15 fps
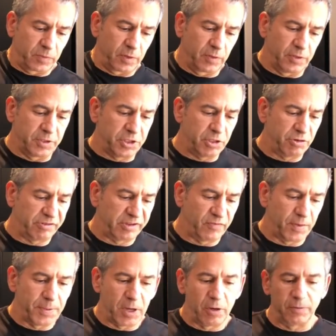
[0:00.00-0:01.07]
the juice of
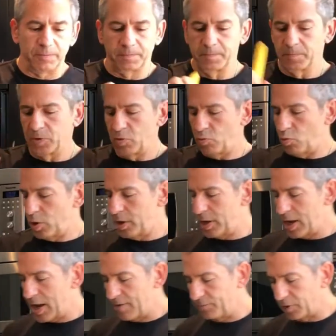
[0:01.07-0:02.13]
about
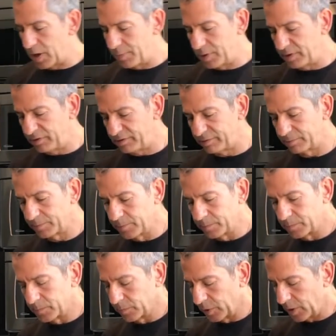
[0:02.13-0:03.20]
1½ lemons,
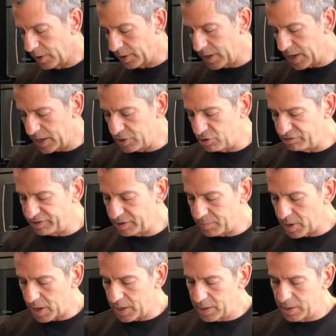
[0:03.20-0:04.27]
again using
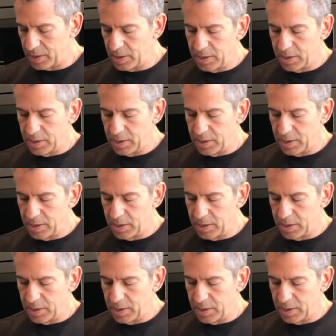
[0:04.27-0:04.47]
my